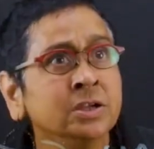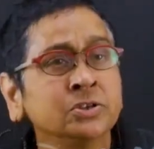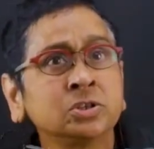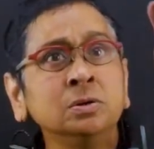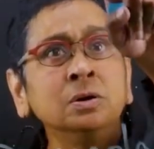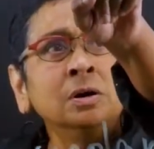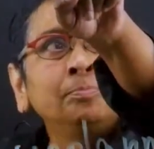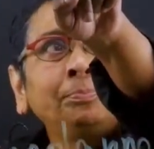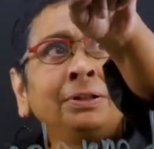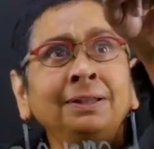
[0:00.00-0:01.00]
So
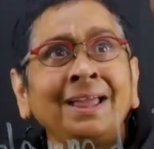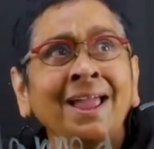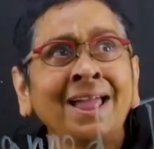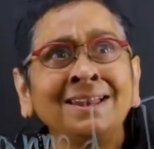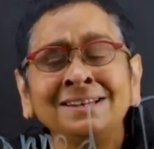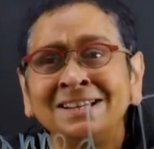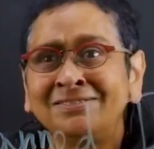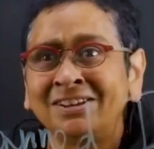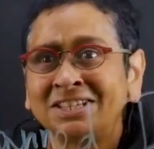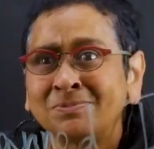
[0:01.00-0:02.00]
planned
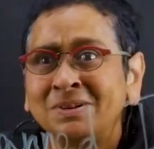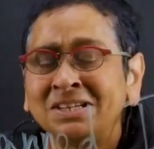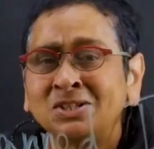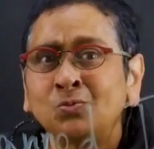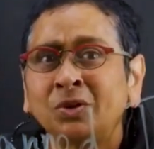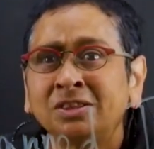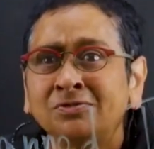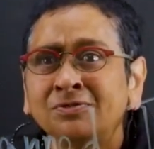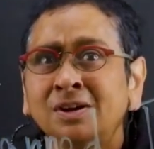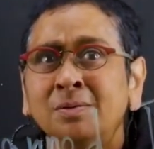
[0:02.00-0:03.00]
investment is what the
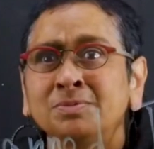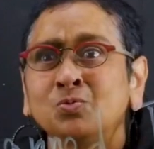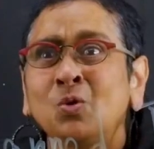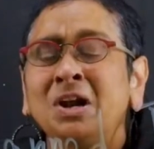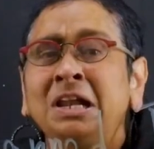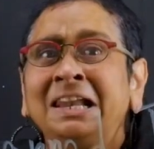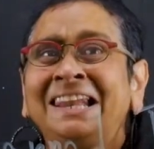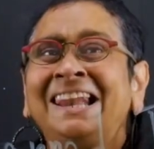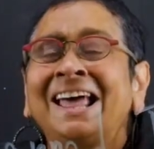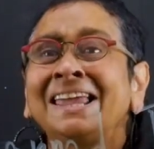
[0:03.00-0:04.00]
firms would
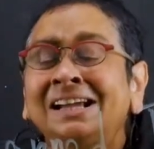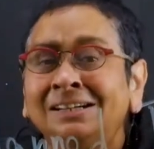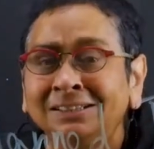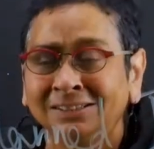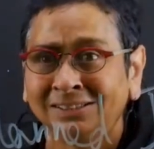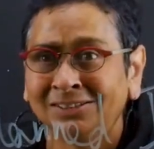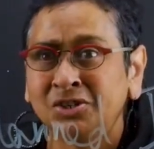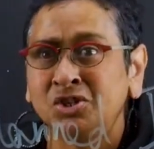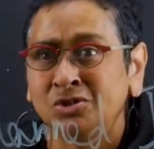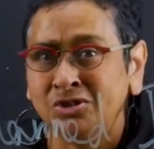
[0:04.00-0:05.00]
like
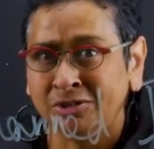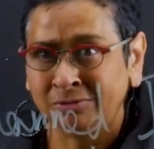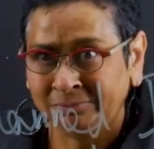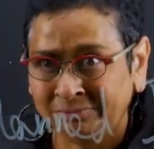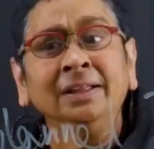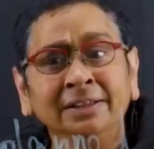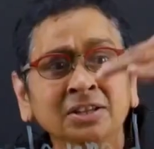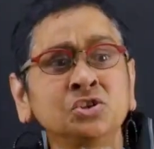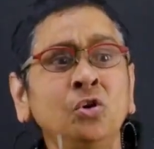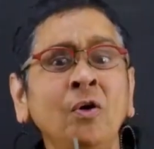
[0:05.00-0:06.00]
to do.
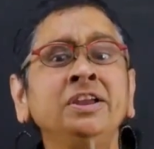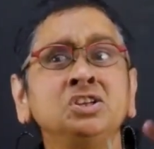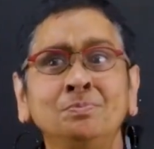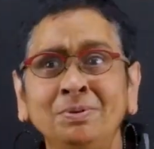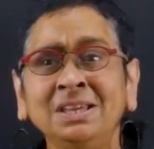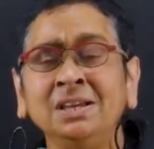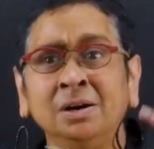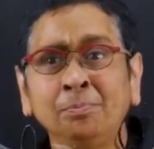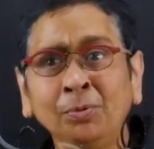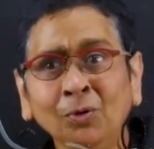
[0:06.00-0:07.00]
There's going to be a
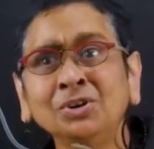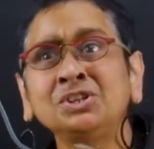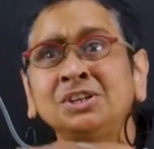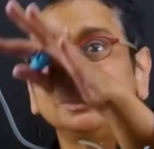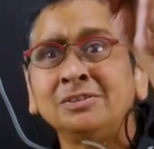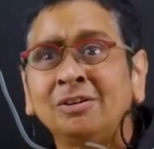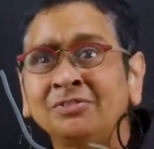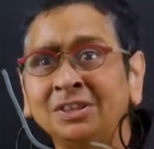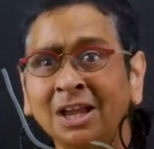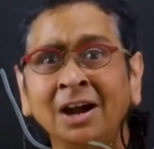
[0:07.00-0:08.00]
portion
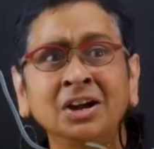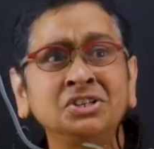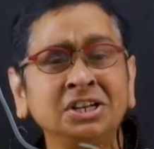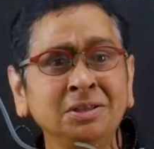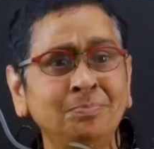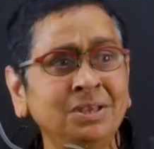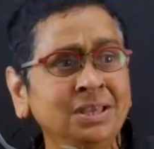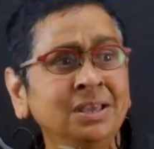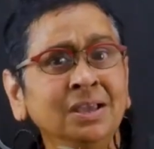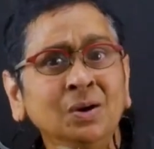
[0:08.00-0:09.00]
of the
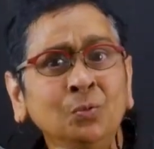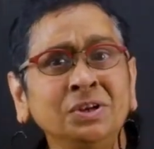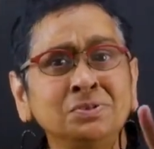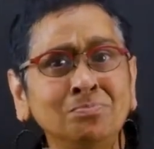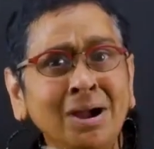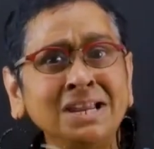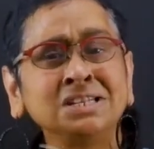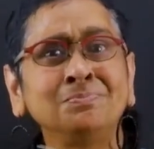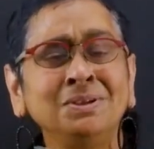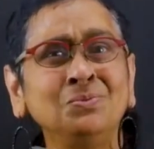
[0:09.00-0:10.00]
RGDP which
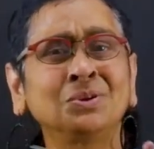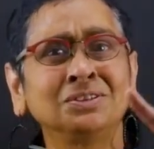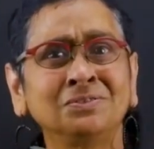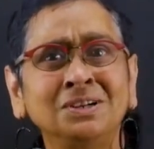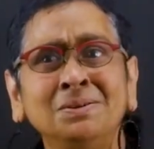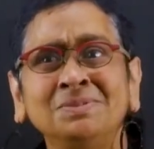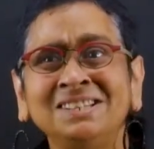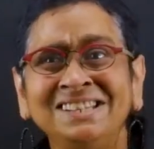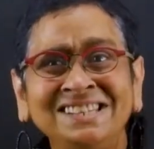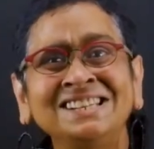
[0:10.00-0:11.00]
might be what the firms
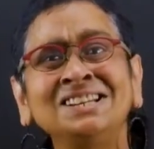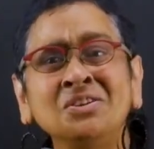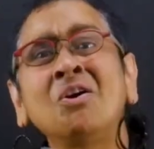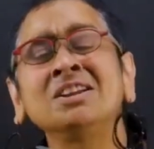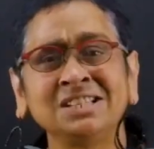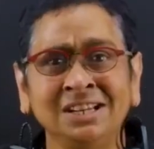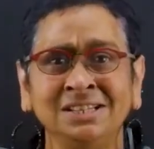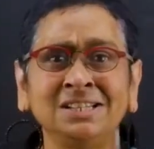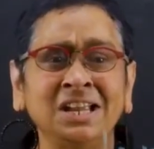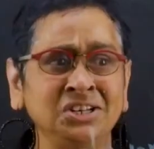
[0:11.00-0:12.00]
did not
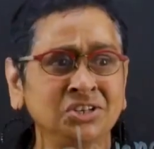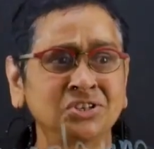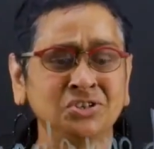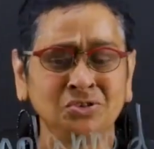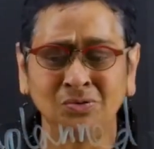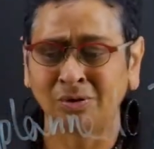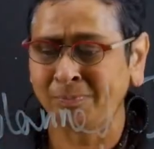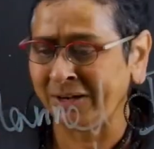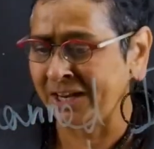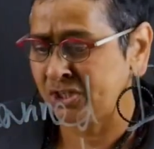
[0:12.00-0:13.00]
intend to do or
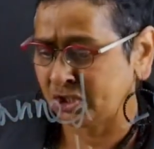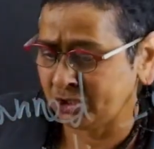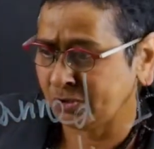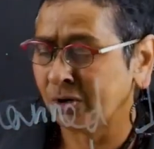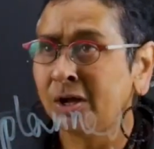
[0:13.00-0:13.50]
plan to do.